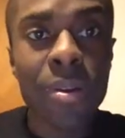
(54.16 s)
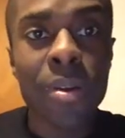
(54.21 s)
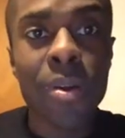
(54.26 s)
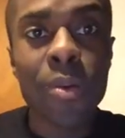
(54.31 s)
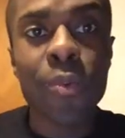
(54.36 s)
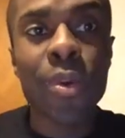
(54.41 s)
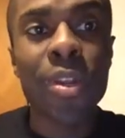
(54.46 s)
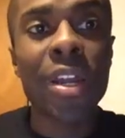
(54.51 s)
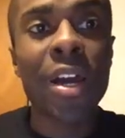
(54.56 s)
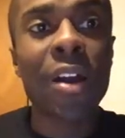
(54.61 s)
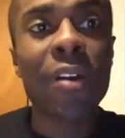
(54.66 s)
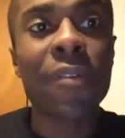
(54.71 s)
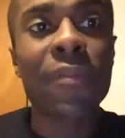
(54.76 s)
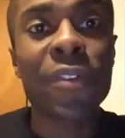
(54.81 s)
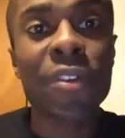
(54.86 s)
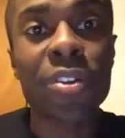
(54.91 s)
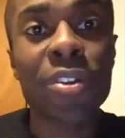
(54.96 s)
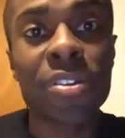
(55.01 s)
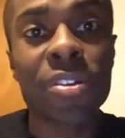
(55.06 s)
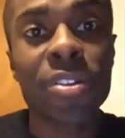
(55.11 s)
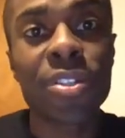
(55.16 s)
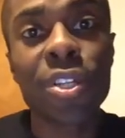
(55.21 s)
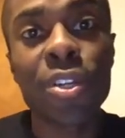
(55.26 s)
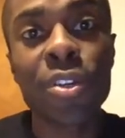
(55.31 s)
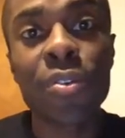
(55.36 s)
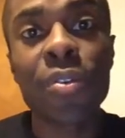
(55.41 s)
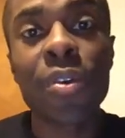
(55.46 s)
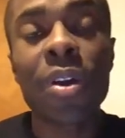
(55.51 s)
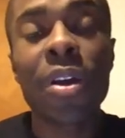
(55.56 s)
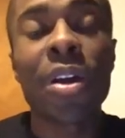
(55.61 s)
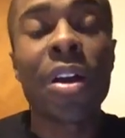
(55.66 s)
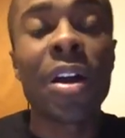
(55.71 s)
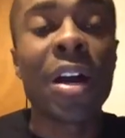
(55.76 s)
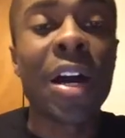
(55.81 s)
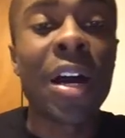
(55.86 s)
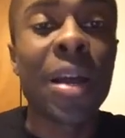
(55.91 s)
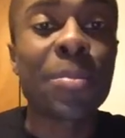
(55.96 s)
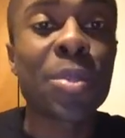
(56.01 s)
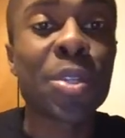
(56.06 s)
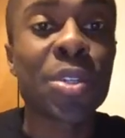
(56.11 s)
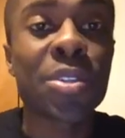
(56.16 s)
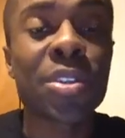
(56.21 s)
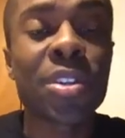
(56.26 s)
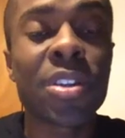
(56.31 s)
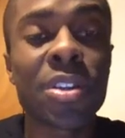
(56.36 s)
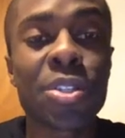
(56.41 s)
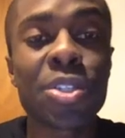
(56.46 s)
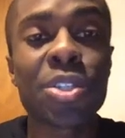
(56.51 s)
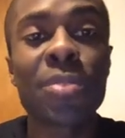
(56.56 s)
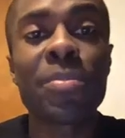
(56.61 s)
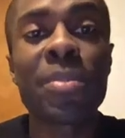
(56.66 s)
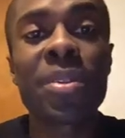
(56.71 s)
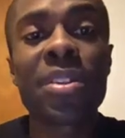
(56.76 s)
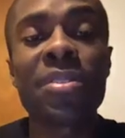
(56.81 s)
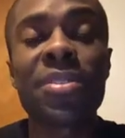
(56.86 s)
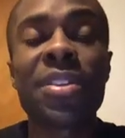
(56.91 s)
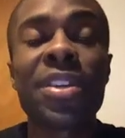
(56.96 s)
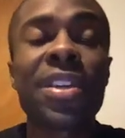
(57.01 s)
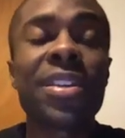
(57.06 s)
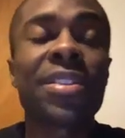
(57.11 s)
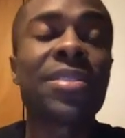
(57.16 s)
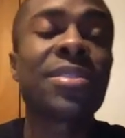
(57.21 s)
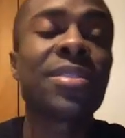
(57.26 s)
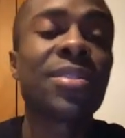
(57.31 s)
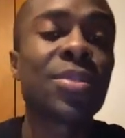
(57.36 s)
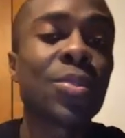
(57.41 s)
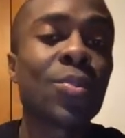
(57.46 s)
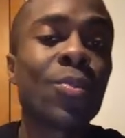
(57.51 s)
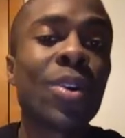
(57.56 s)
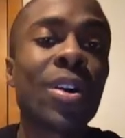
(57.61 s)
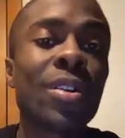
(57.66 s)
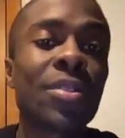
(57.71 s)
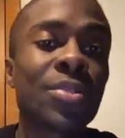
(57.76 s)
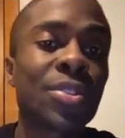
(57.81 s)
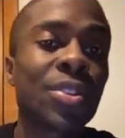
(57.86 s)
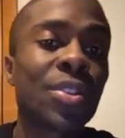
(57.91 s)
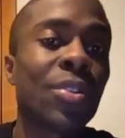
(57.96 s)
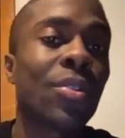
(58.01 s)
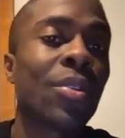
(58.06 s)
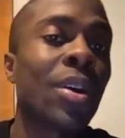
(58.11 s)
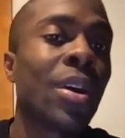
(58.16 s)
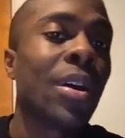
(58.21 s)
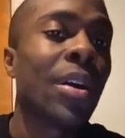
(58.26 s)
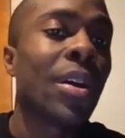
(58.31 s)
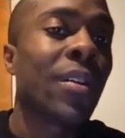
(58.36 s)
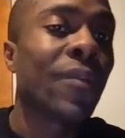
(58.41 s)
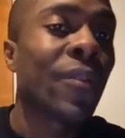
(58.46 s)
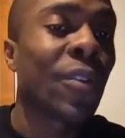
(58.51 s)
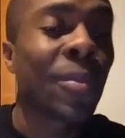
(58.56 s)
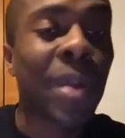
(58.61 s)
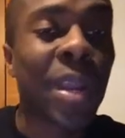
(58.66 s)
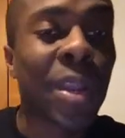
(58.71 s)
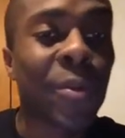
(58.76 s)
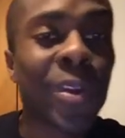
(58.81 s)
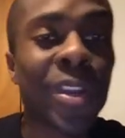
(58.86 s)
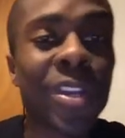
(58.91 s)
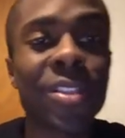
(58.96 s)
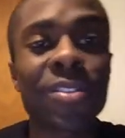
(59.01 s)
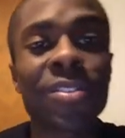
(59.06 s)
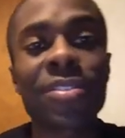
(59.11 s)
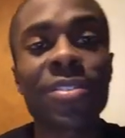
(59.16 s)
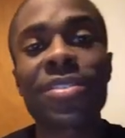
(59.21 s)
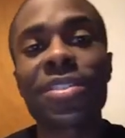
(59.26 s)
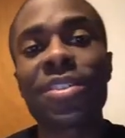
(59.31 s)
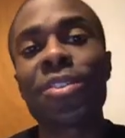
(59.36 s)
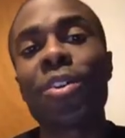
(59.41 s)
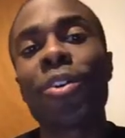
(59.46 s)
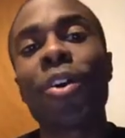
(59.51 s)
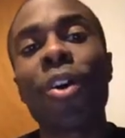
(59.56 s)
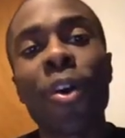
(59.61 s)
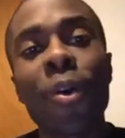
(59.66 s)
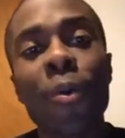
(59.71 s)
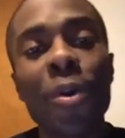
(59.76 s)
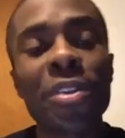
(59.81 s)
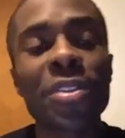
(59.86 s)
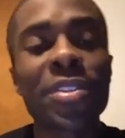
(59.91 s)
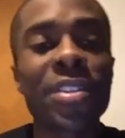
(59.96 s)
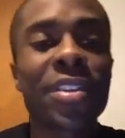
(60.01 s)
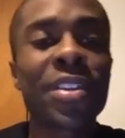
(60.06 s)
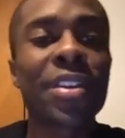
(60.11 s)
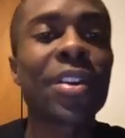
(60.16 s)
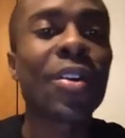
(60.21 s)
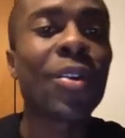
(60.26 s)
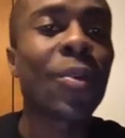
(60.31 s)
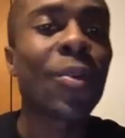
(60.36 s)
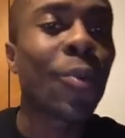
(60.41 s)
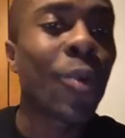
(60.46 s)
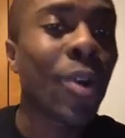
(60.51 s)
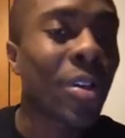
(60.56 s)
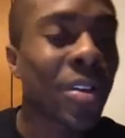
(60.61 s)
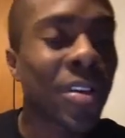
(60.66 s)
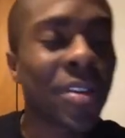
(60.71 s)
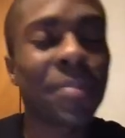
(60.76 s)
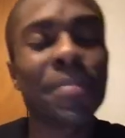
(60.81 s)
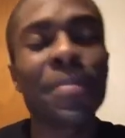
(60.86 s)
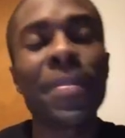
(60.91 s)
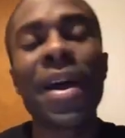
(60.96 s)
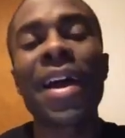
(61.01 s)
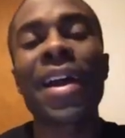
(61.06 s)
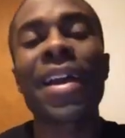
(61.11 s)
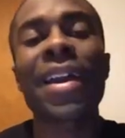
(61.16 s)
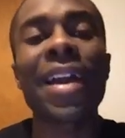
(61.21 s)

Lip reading: without further ado, I'm just going to jump into things as well. So for my regulars that are always here, welcome back.